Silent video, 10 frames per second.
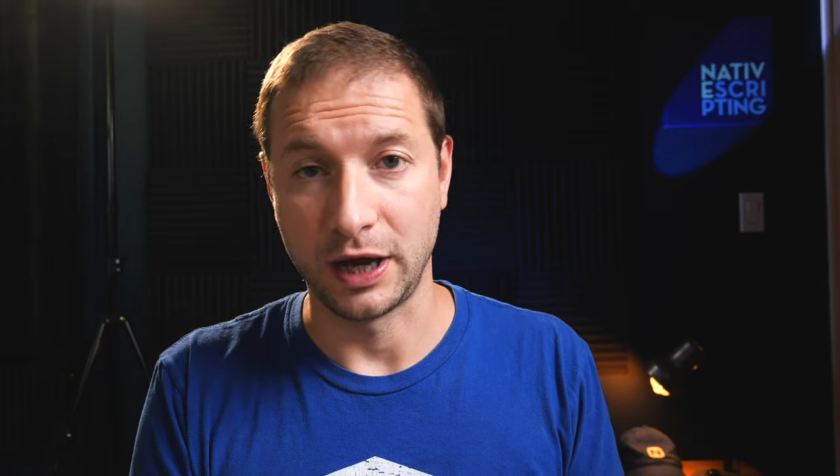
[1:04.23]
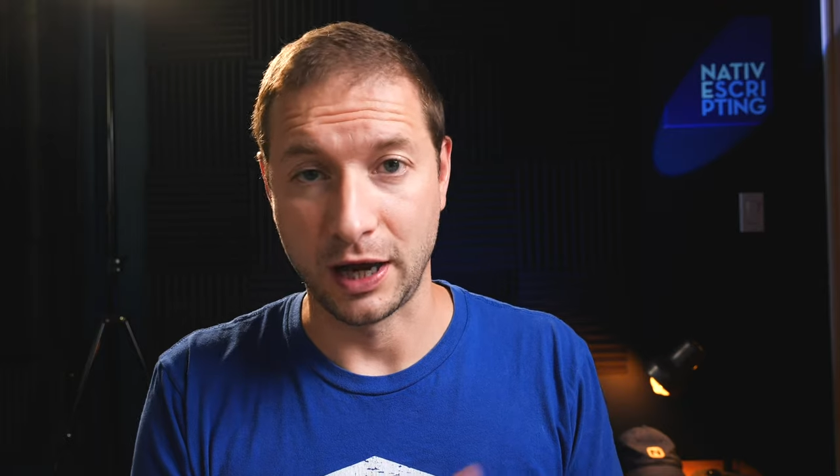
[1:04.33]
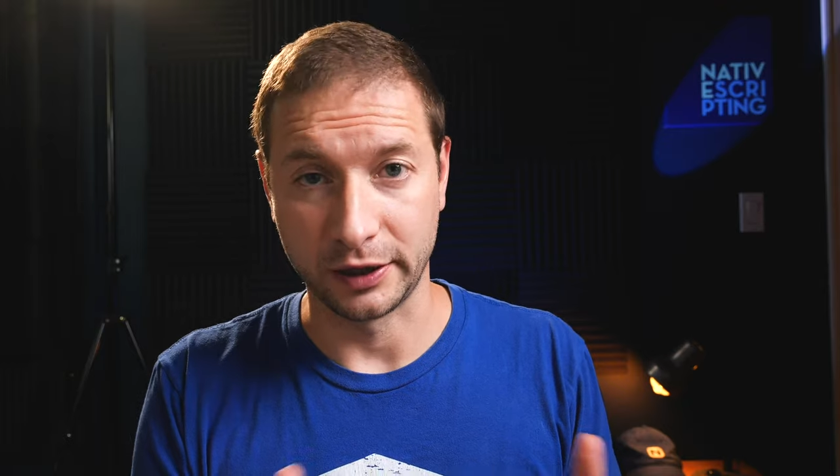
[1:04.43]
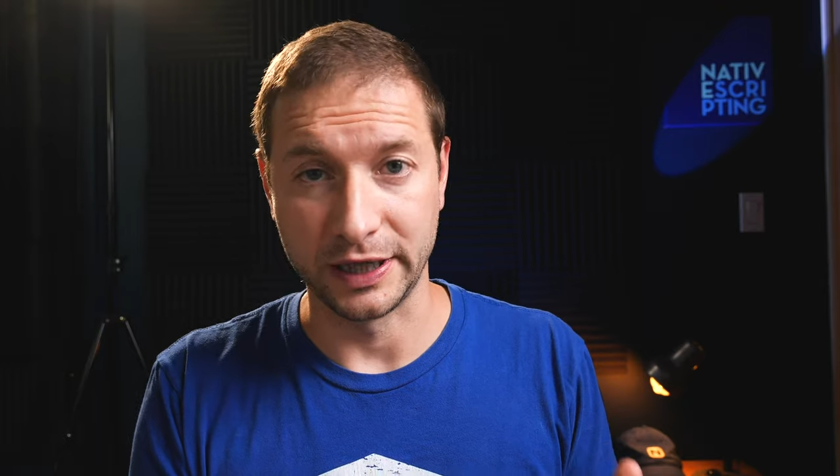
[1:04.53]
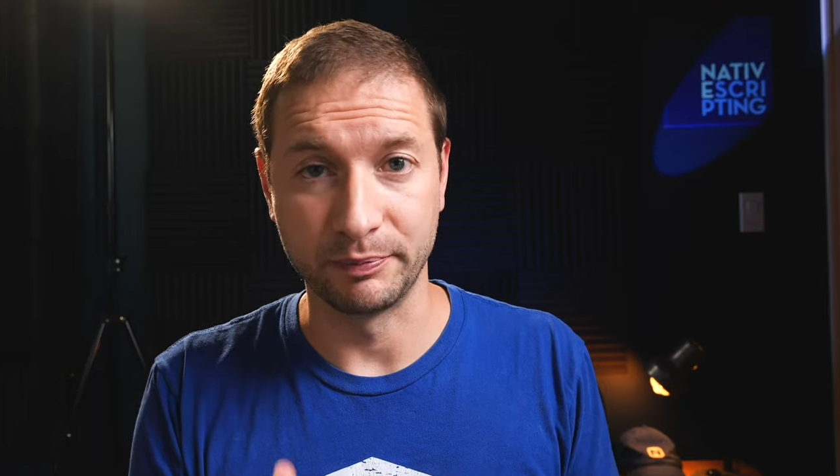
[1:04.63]

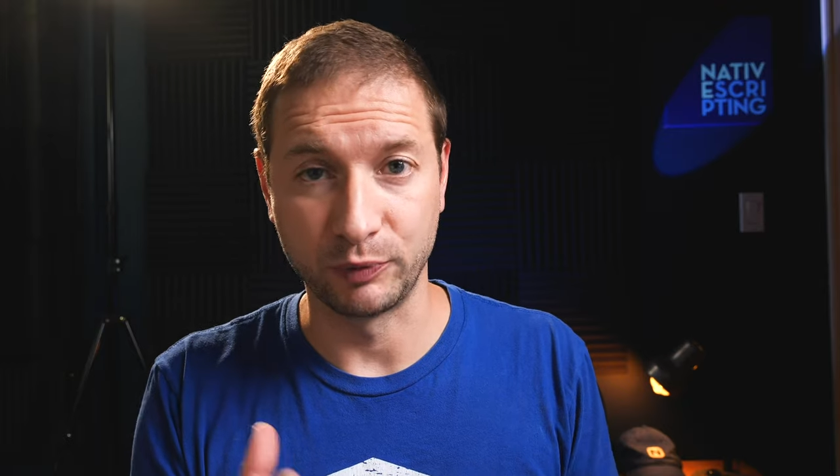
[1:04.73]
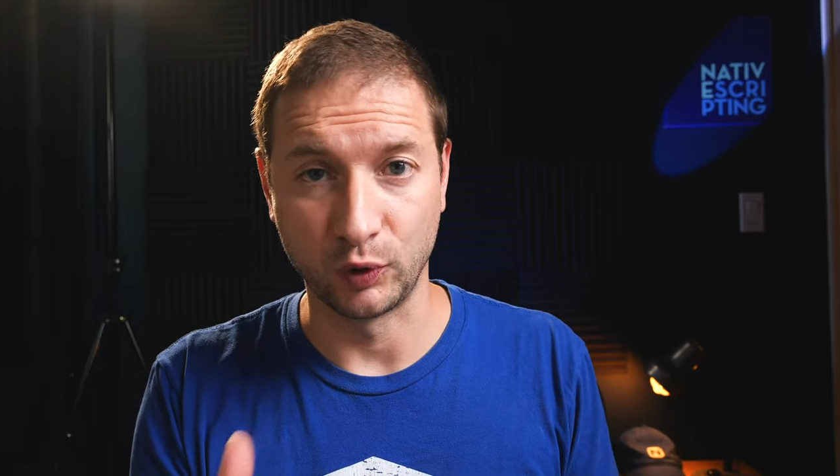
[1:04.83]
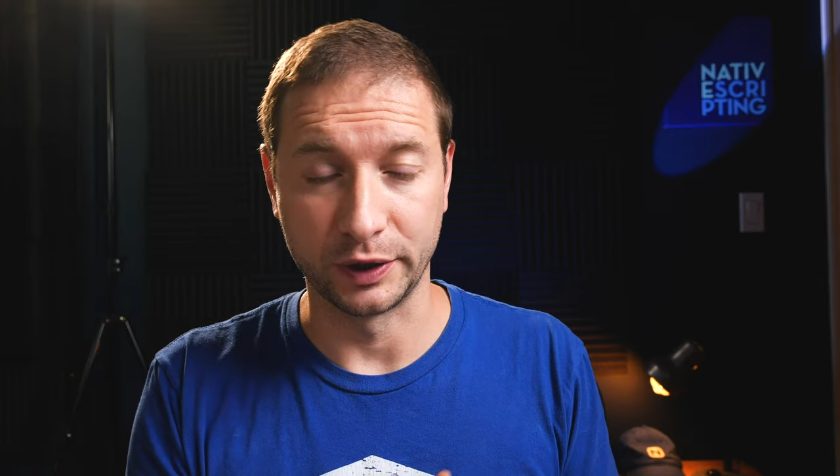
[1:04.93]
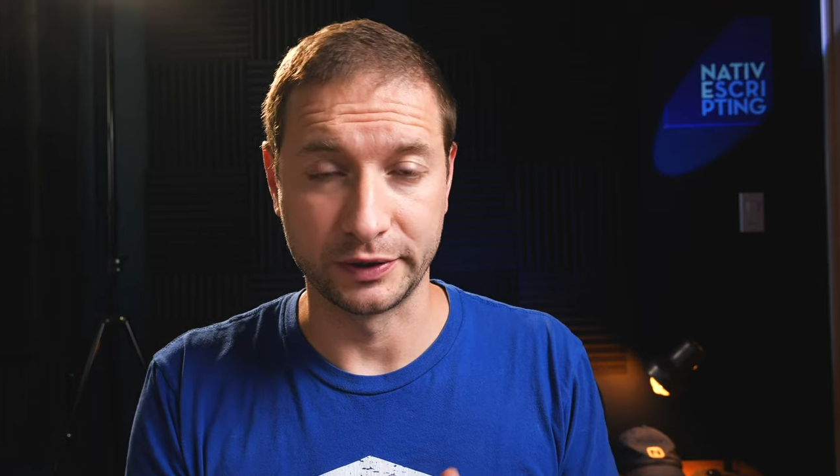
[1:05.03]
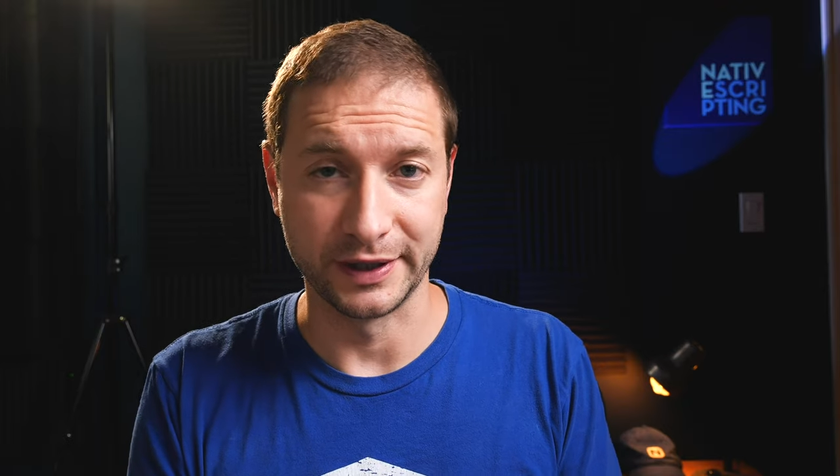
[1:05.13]
how to
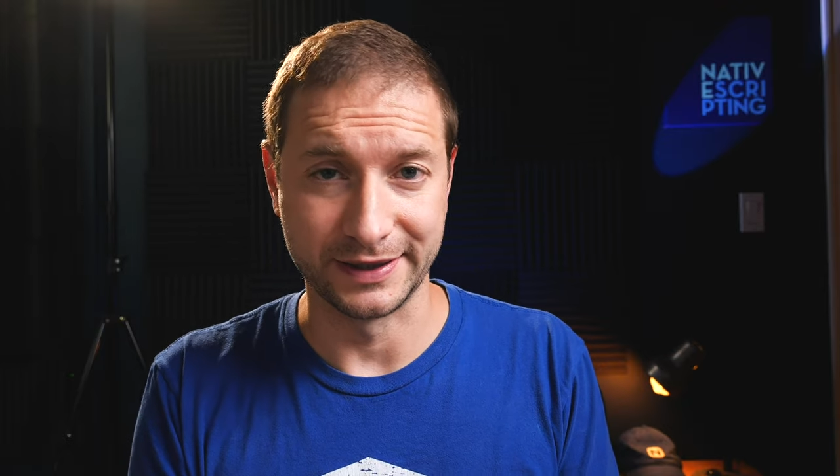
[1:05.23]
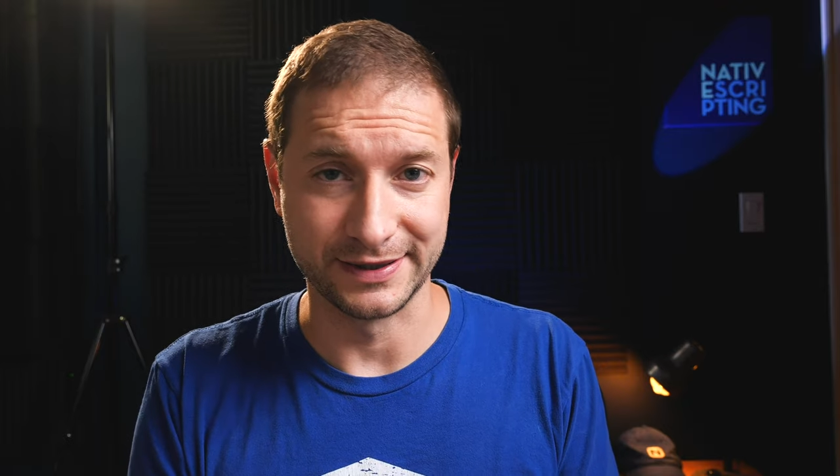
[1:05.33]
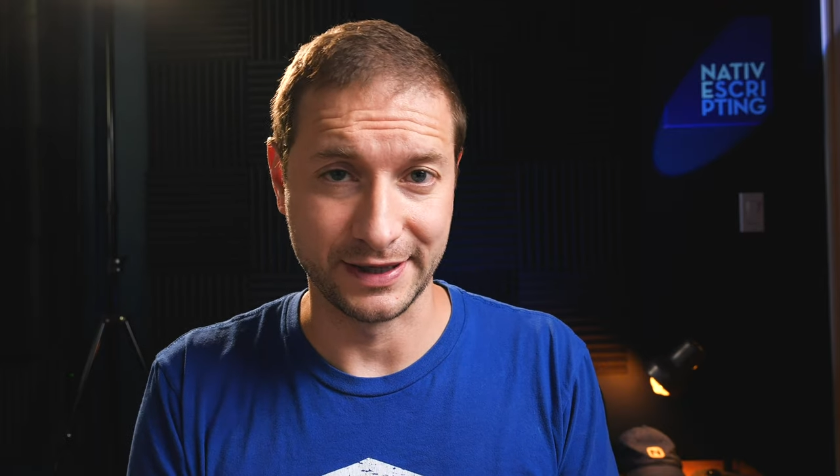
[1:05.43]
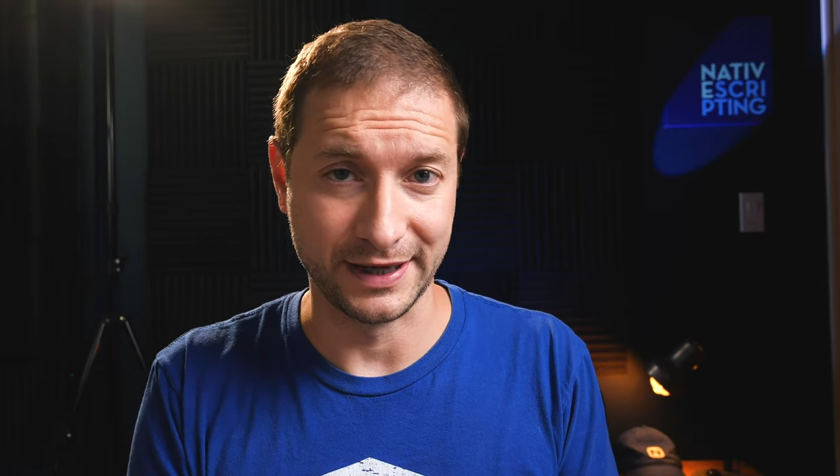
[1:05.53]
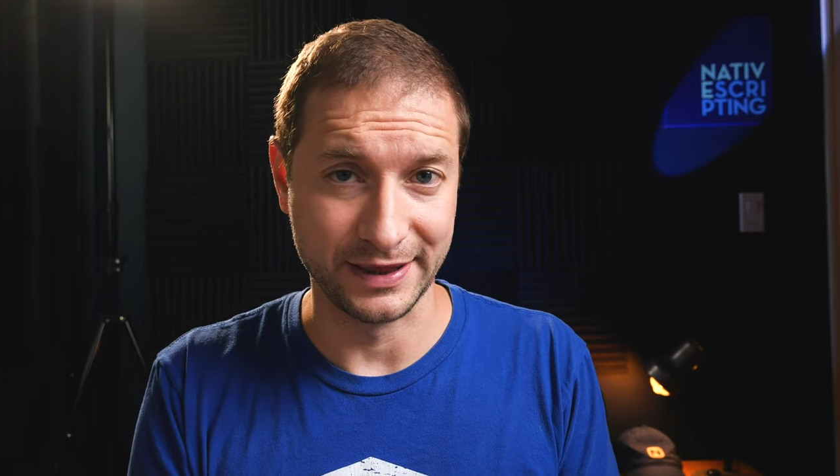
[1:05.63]
import
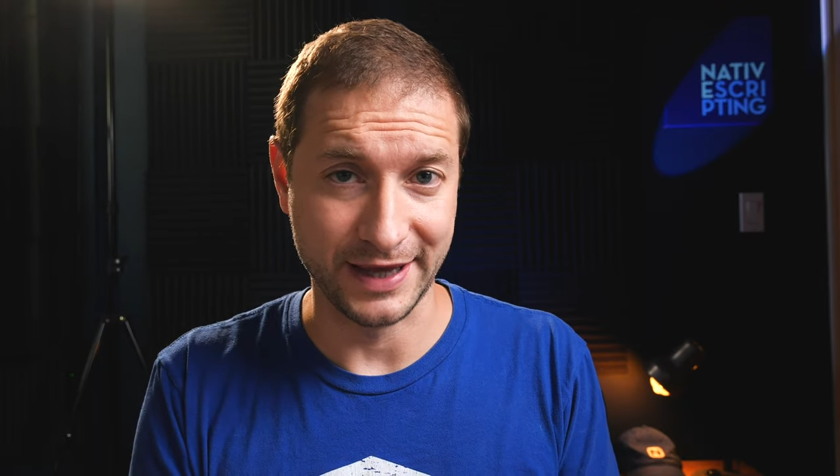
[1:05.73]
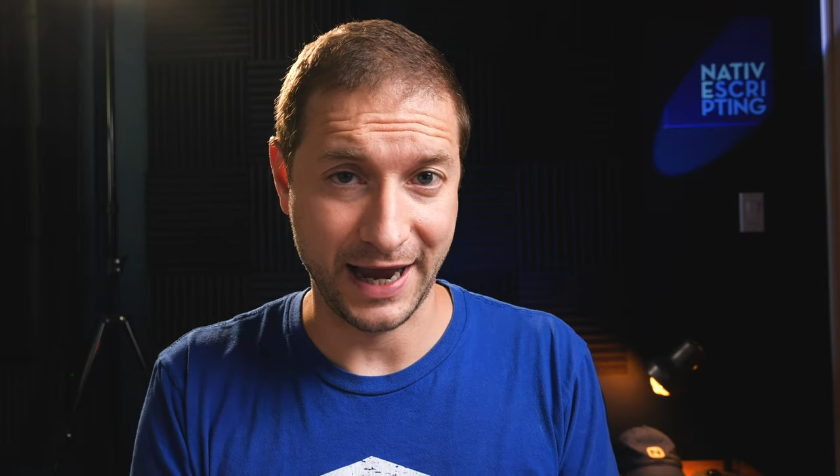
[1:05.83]
things in